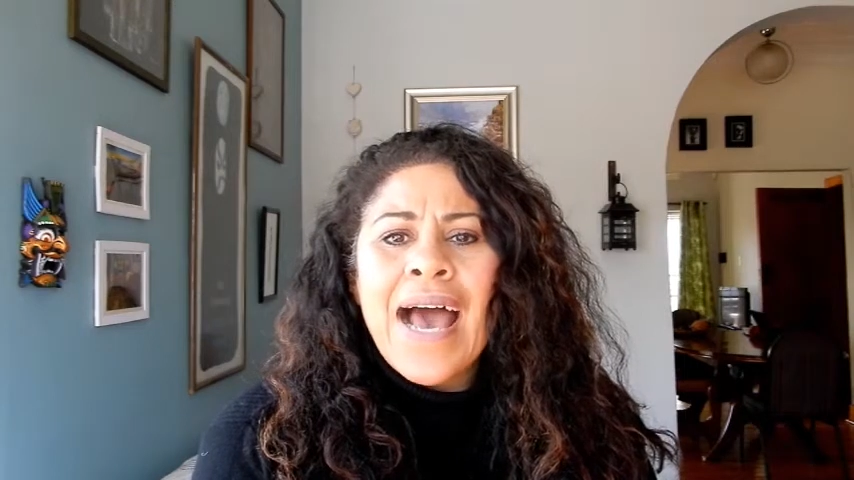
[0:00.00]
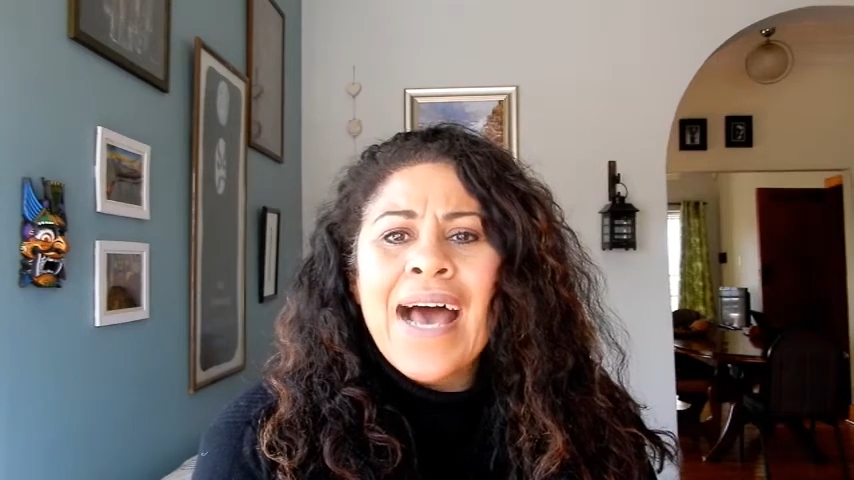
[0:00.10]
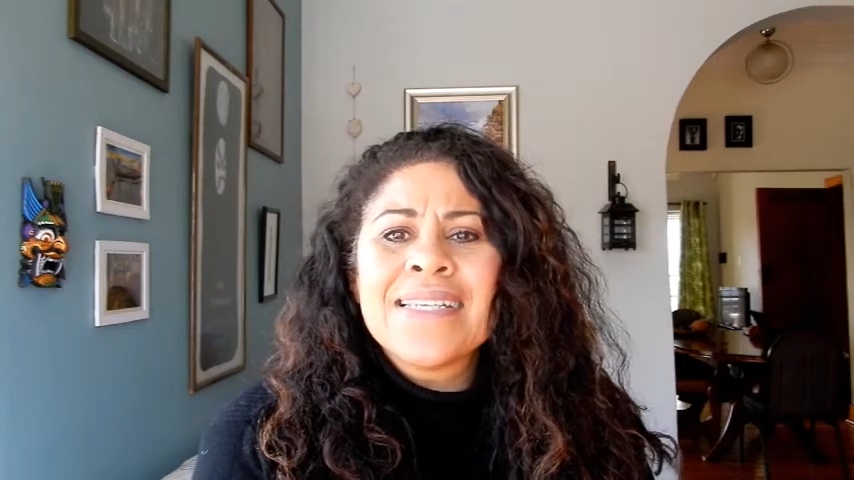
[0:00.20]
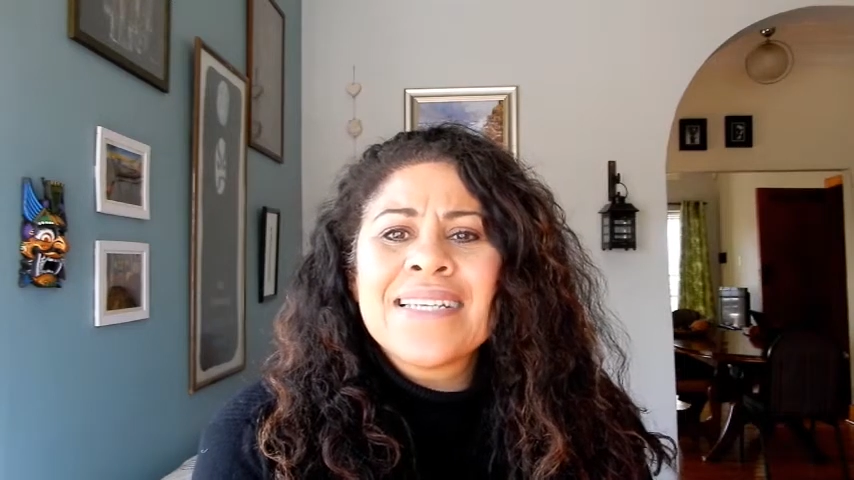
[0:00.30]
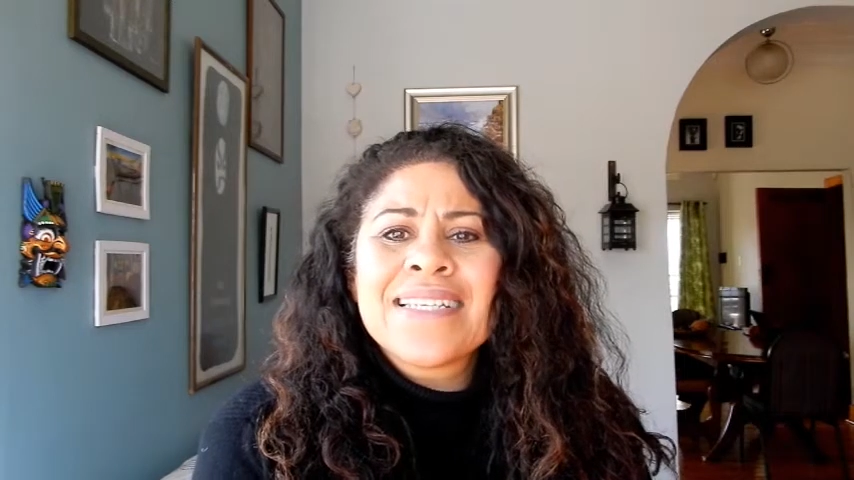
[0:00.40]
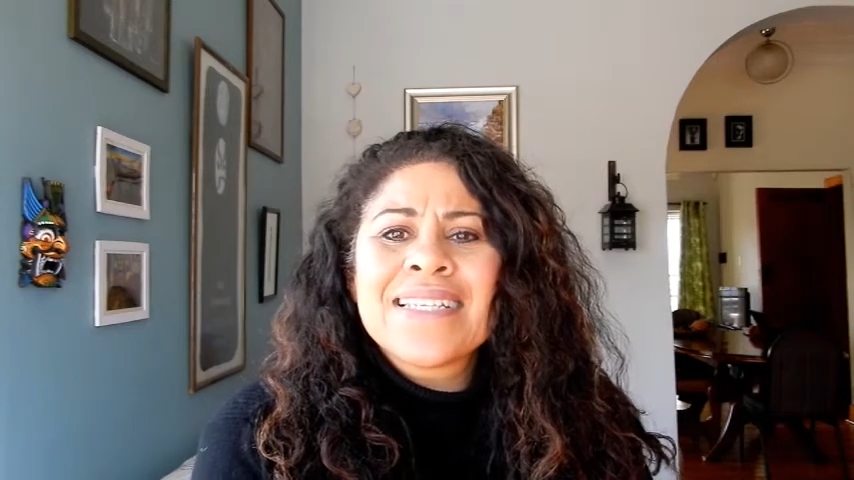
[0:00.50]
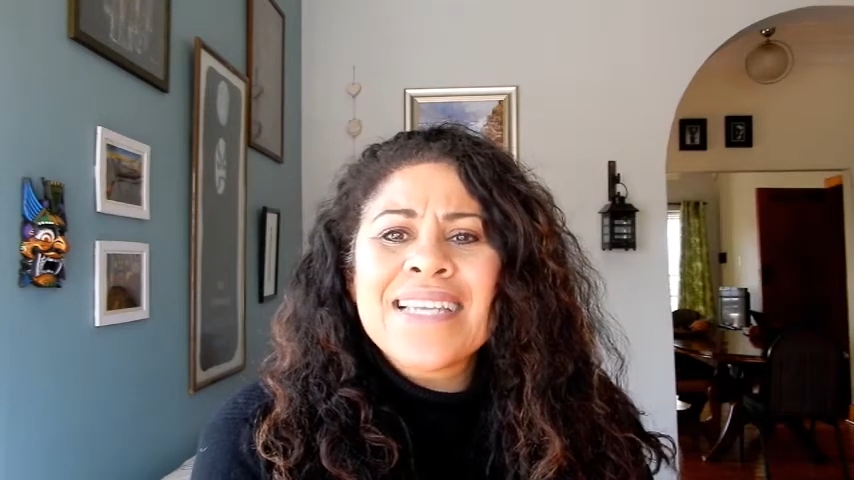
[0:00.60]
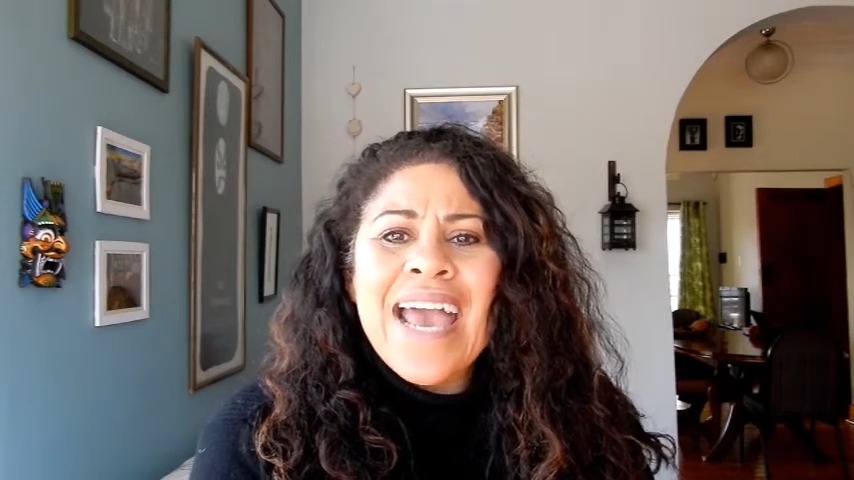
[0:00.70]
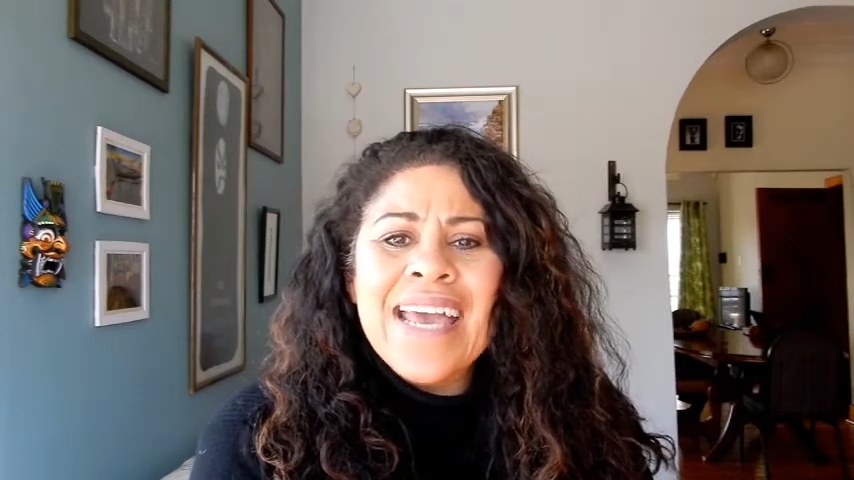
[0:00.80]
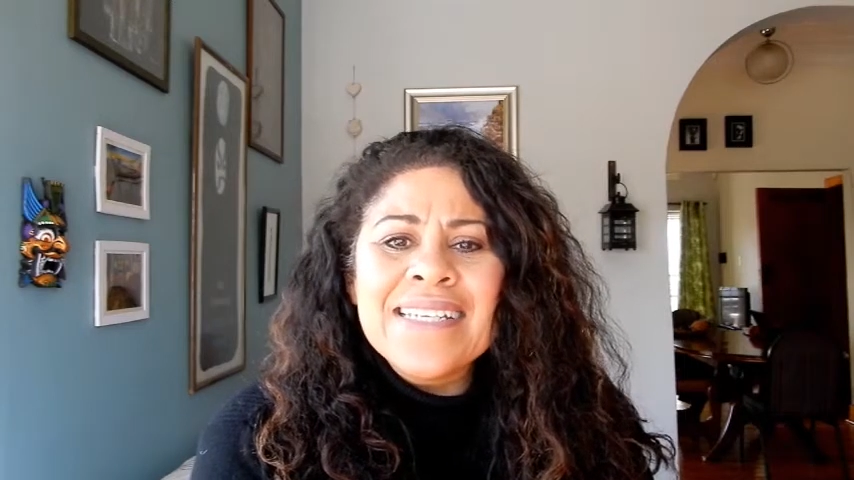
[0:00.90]

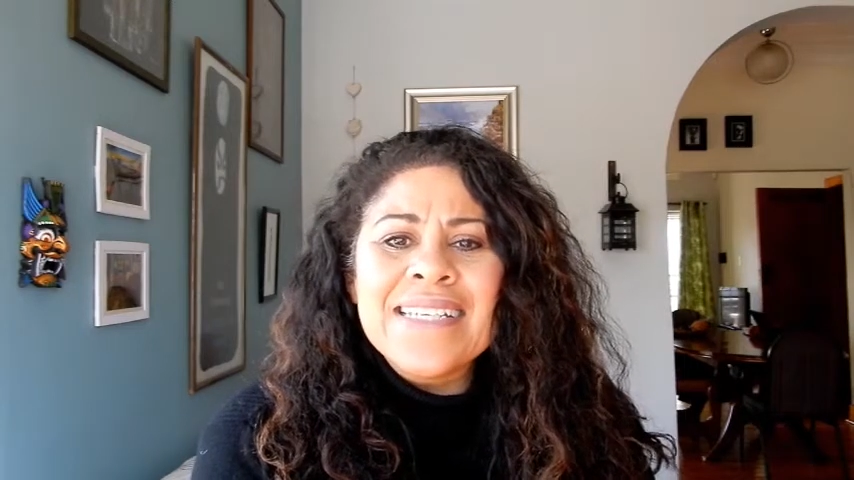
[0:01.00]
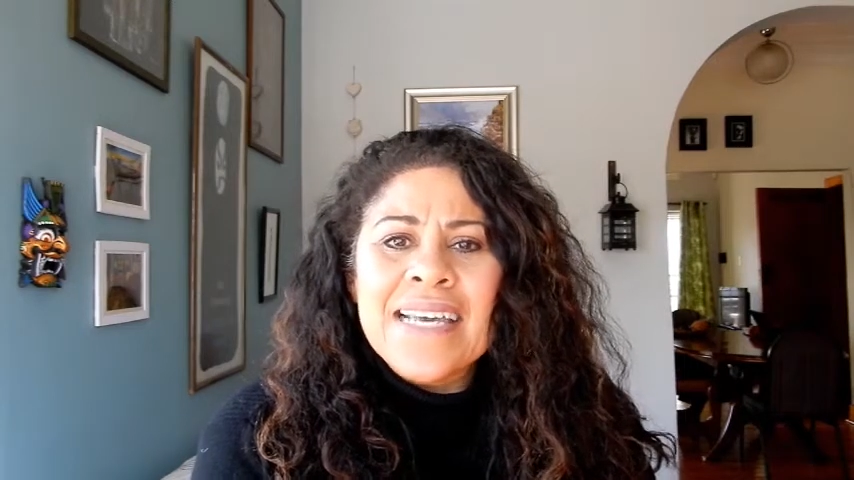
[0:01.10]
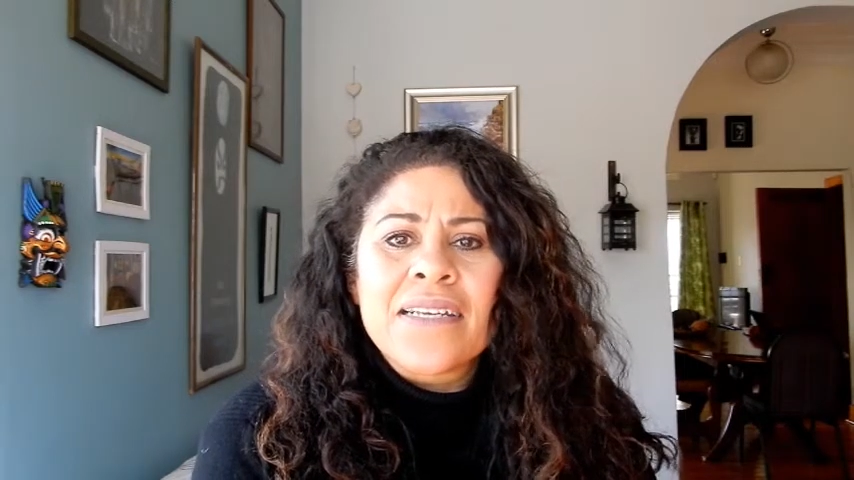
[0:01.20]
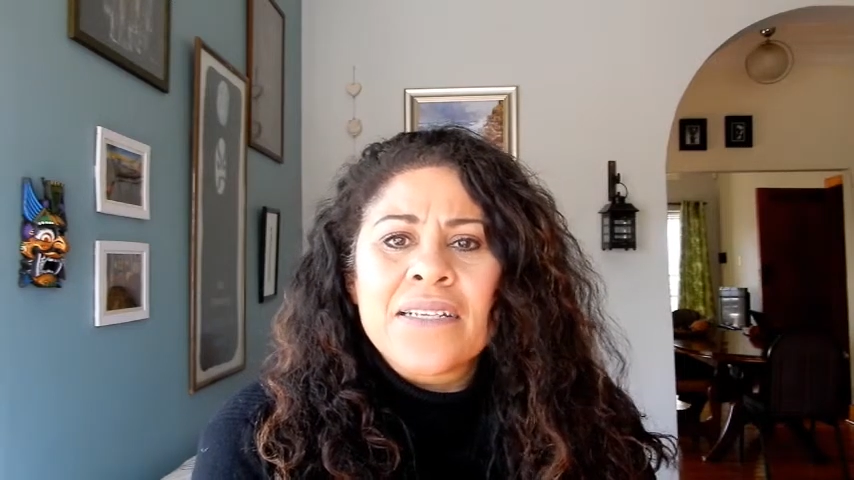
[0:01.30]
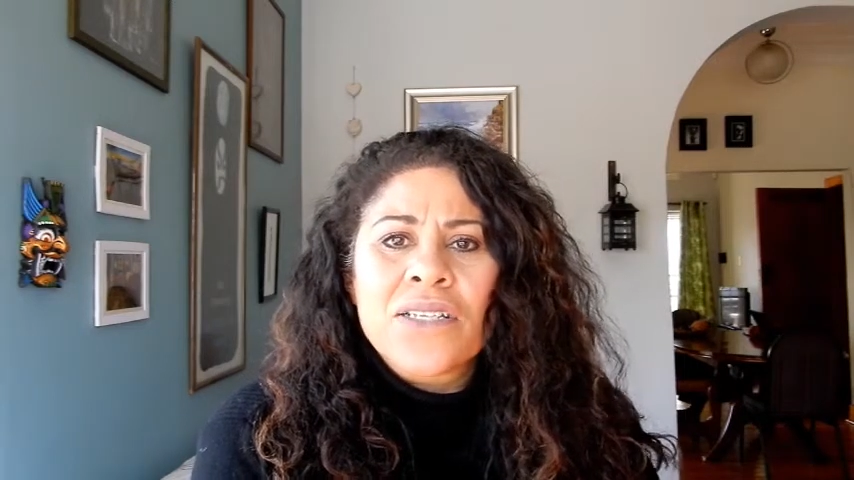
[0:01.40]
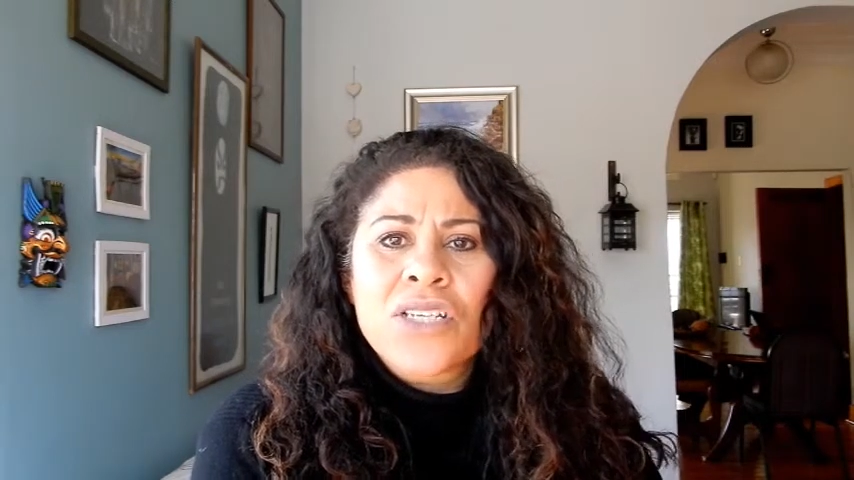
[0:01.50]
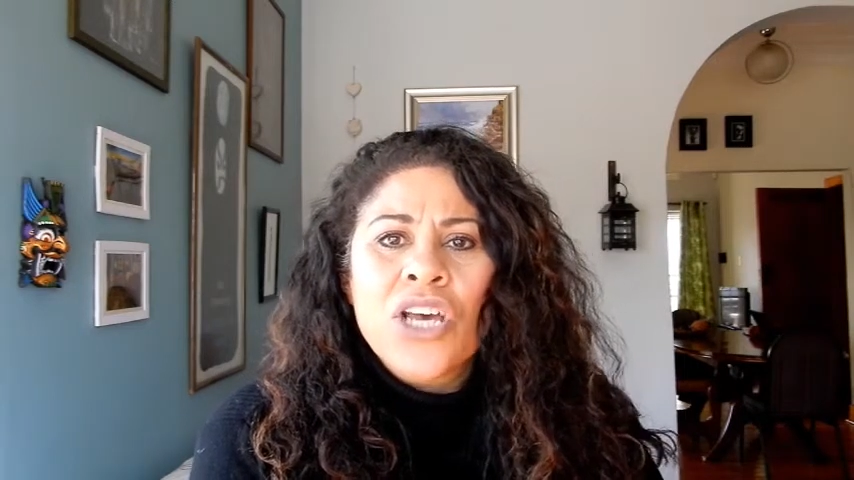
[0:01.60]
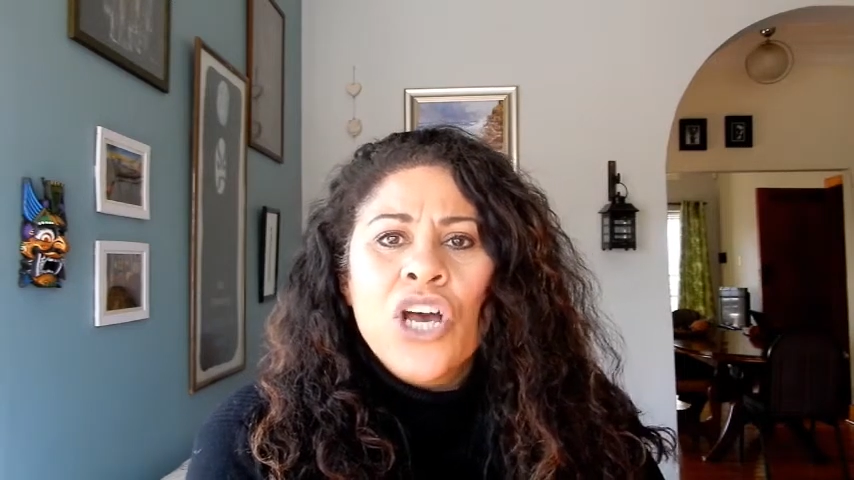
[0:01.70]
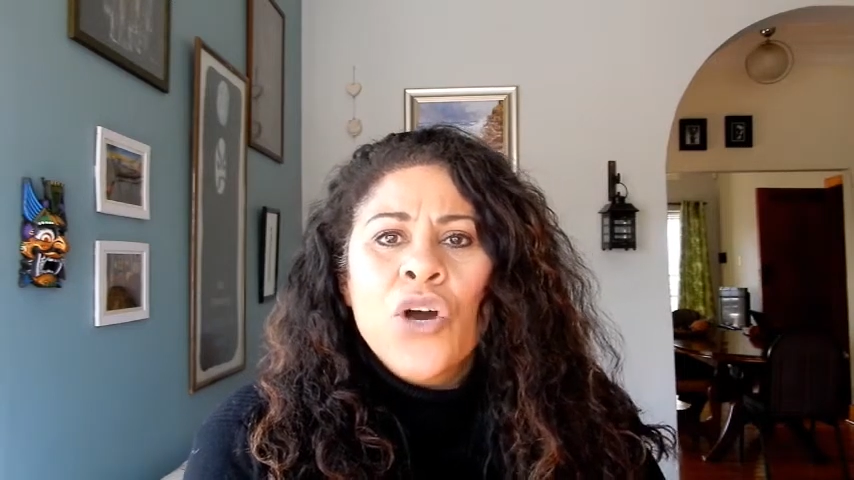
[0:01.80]
understandings